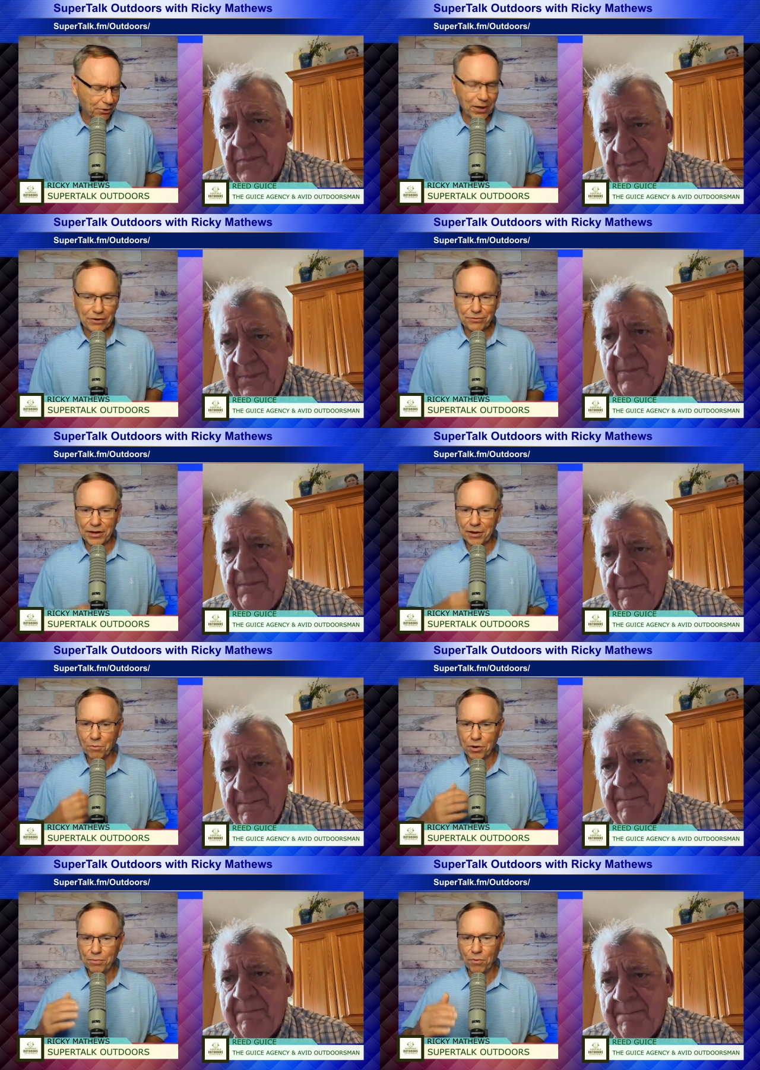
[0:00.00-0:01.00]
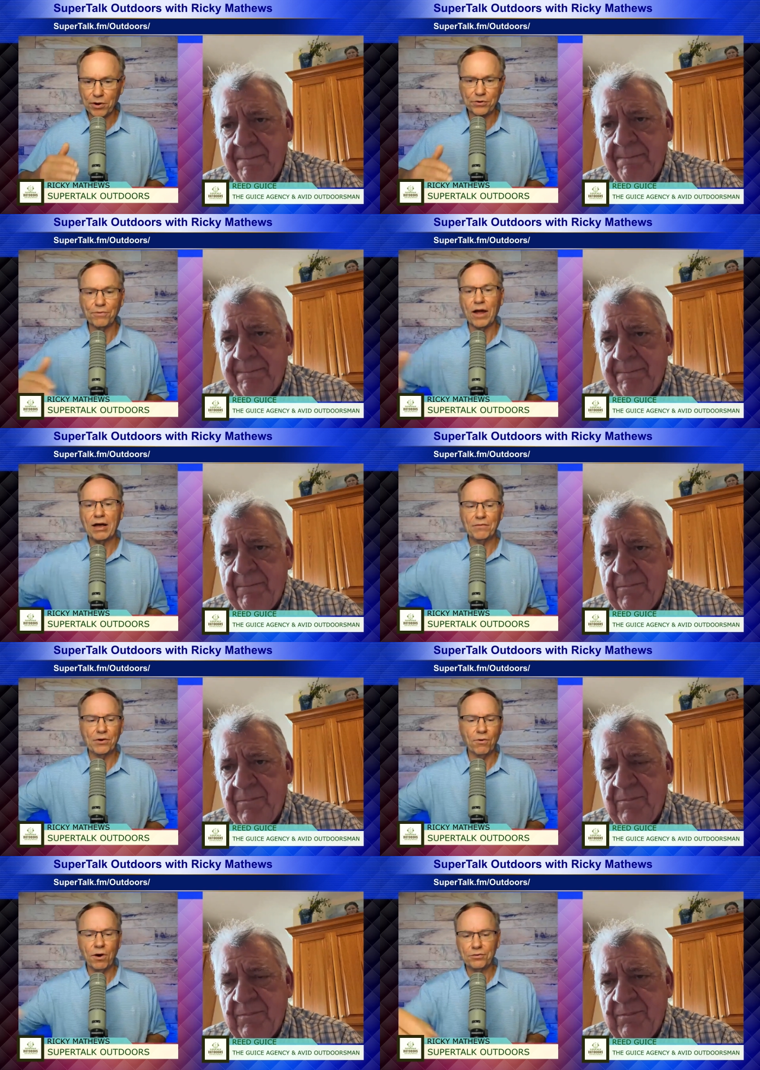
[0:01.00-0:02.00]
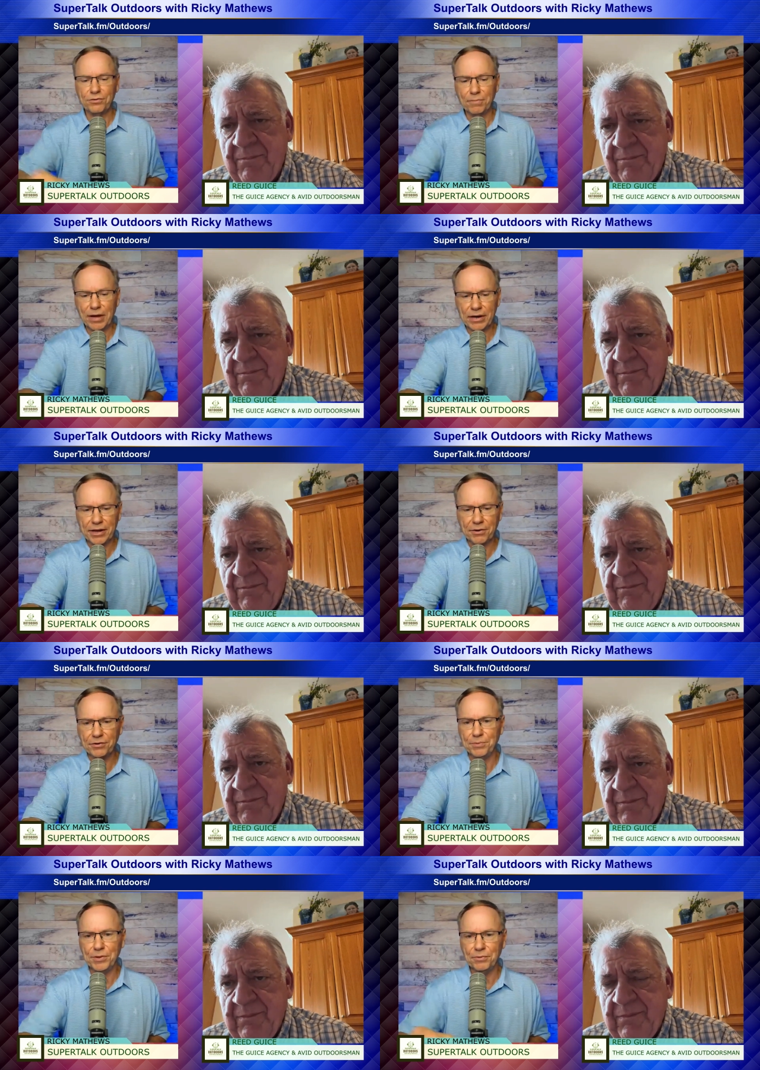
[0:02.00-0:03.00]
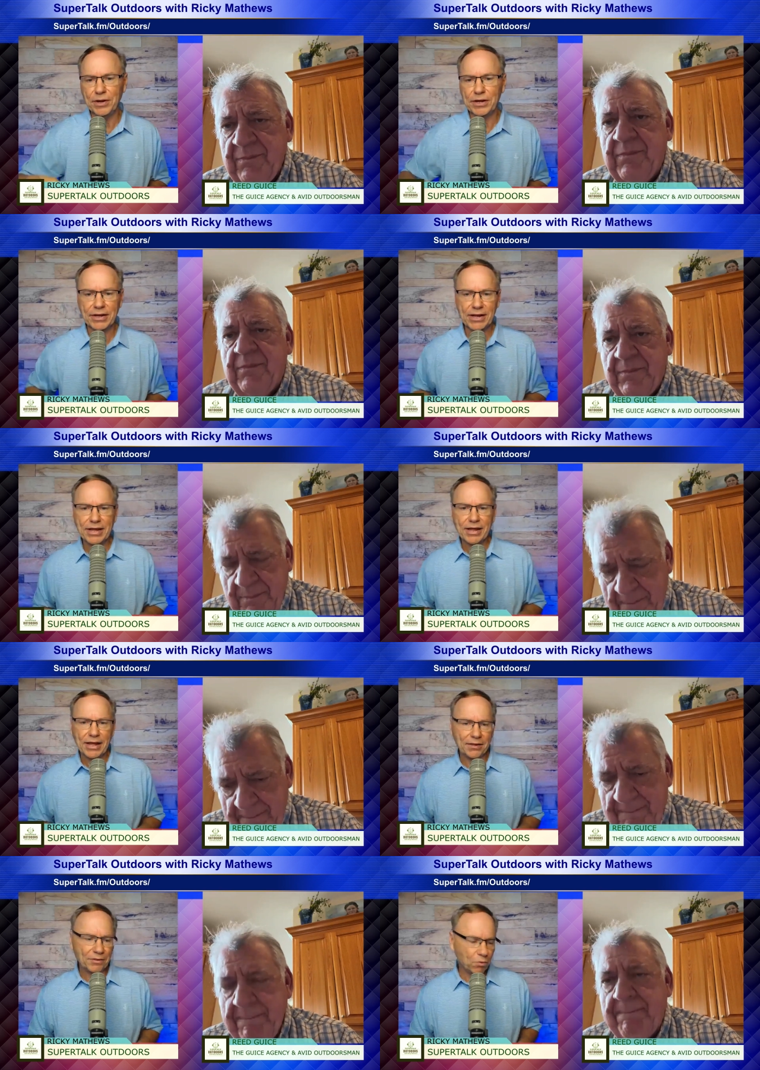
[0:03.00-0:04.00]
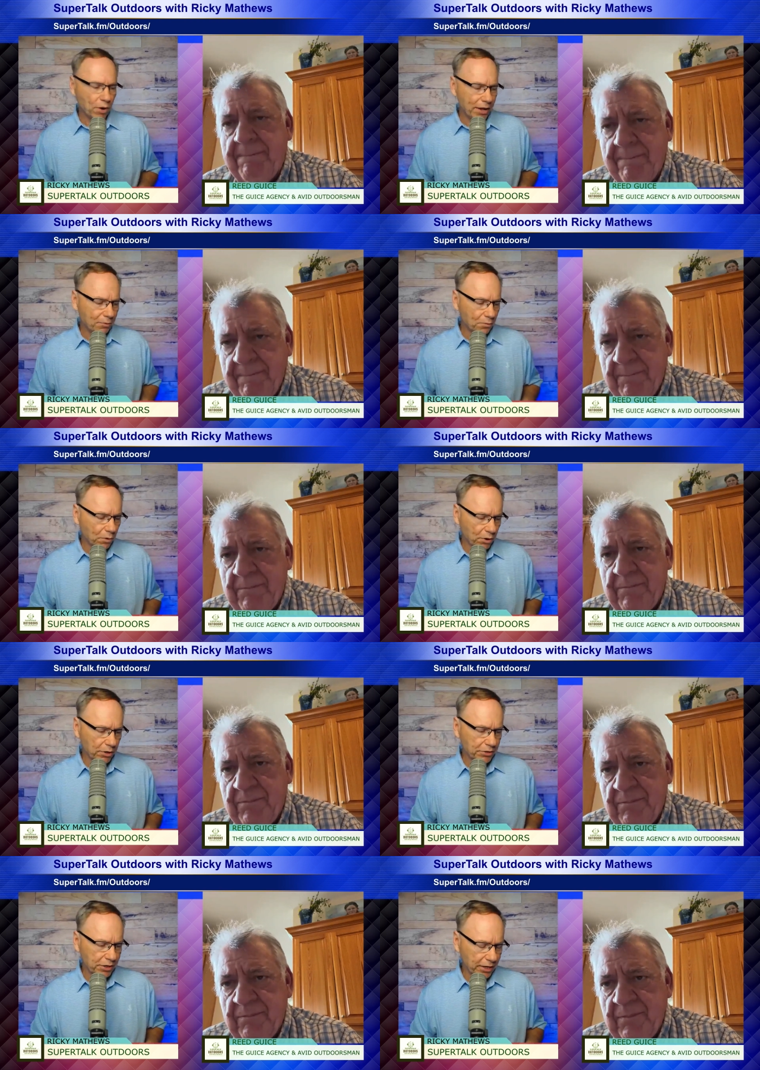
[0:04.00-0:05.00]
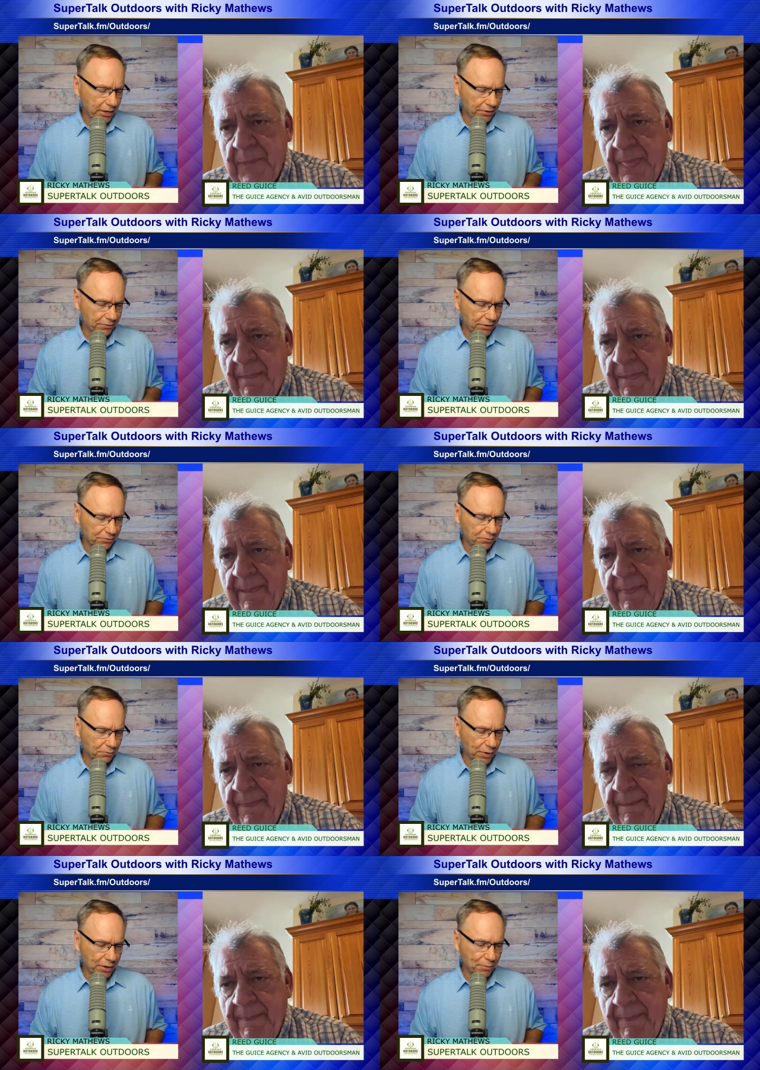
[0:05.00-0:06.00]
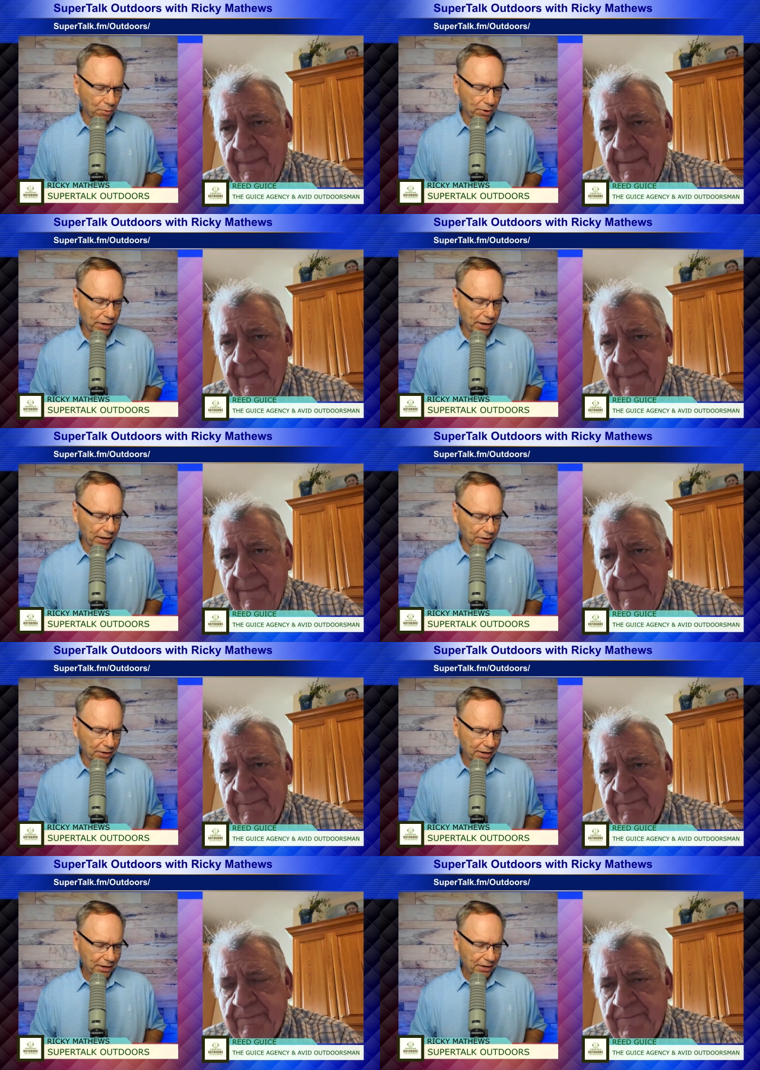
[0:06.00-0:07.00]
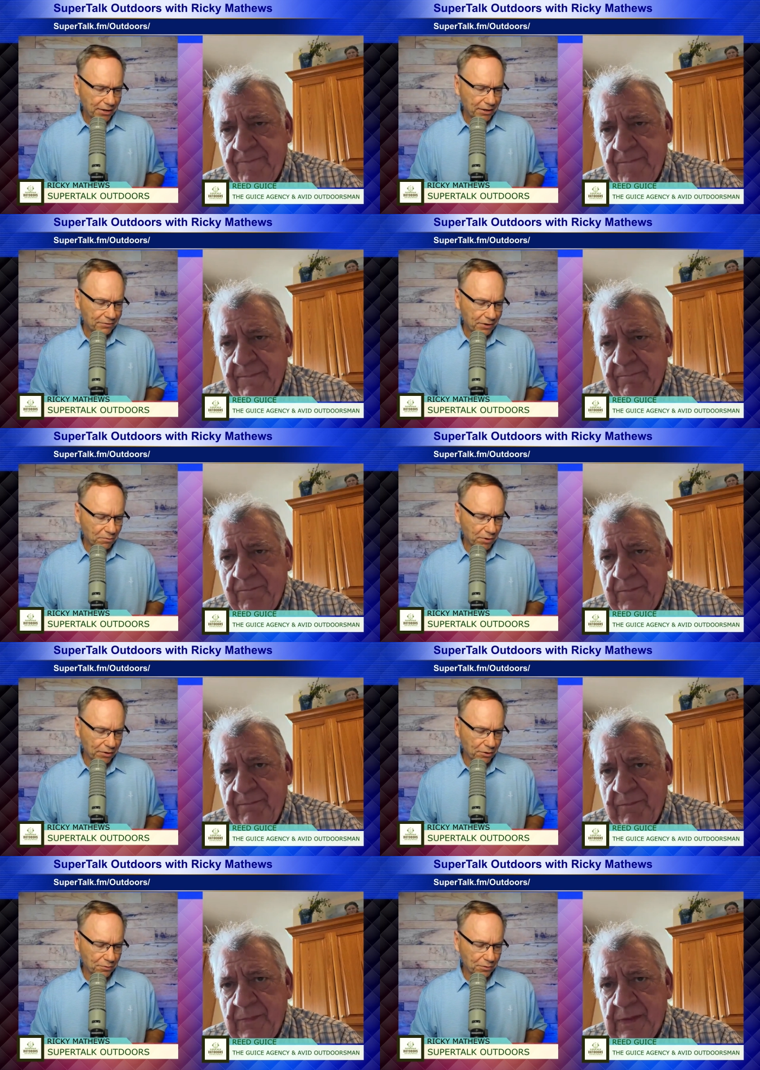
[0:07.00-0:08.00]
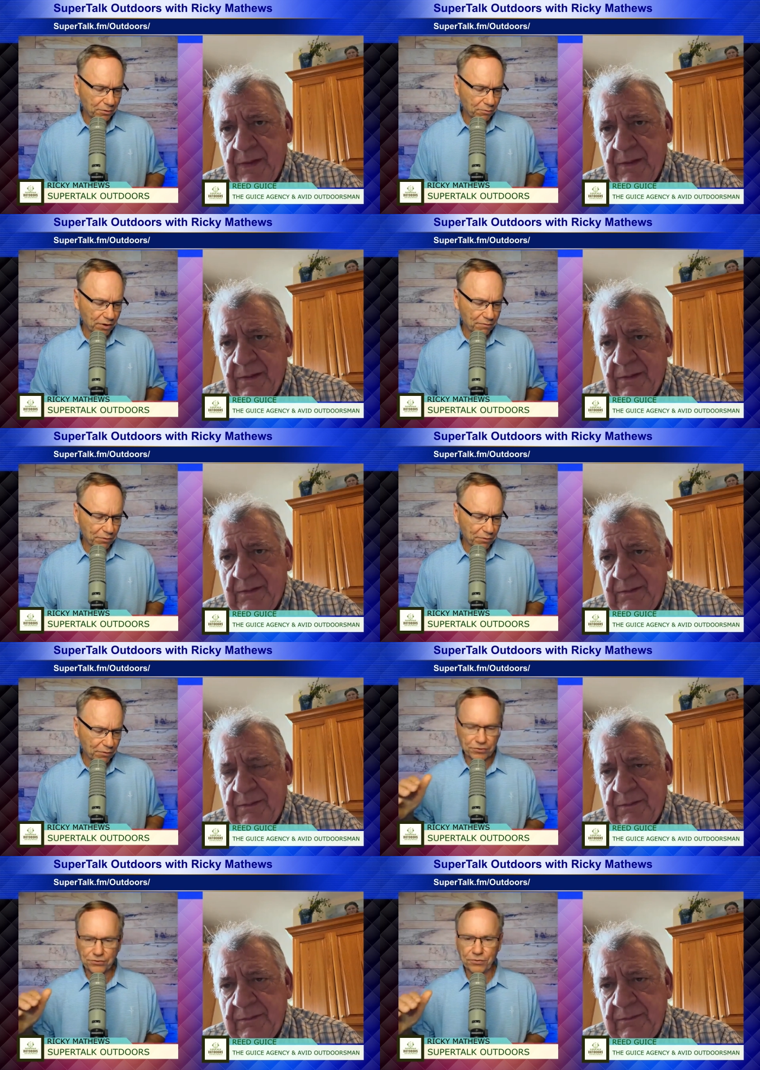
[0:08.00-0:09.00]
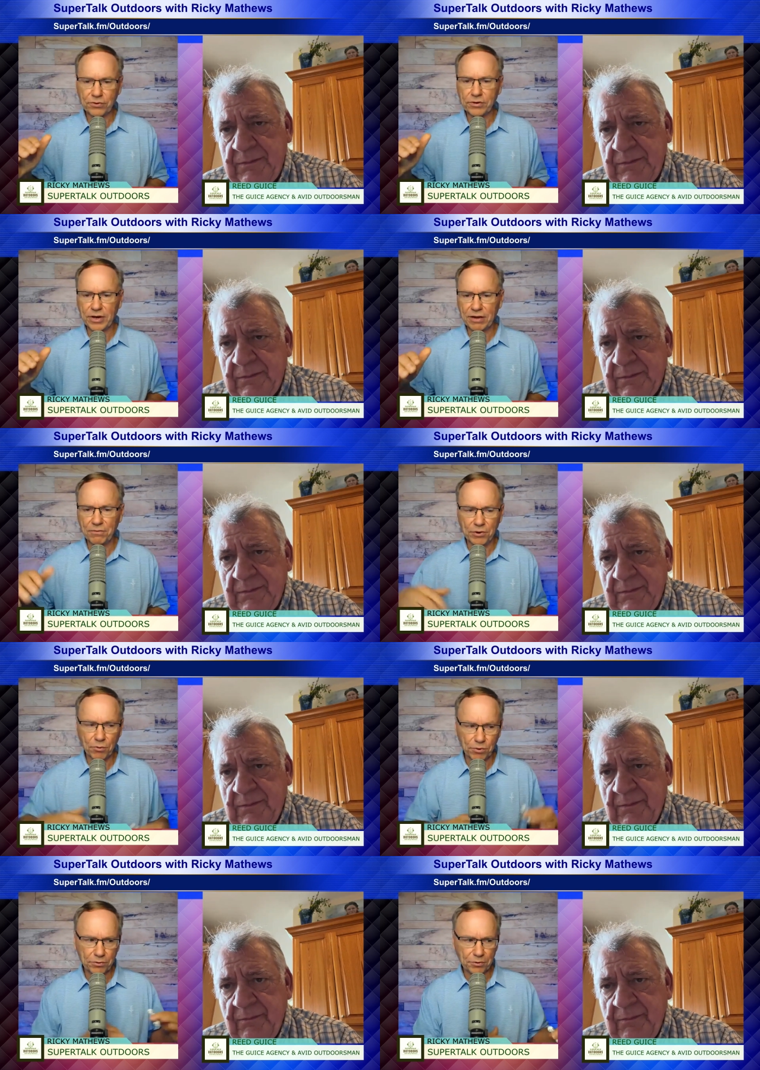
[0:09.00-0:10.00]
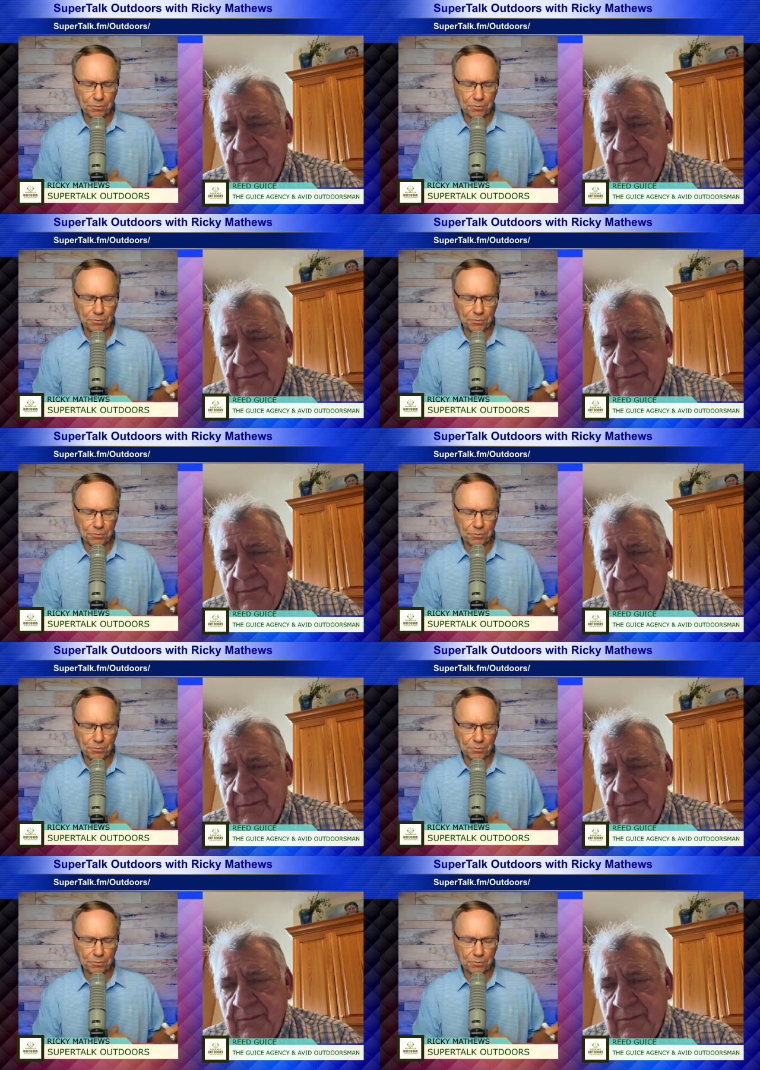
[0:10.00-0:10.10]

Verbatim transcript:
Speaker 1: you actually at one point drive across the Bonnet Carré Spillway. And the way it worked is, as Reed pointed out, is that when the, the river reached a certain level, in order to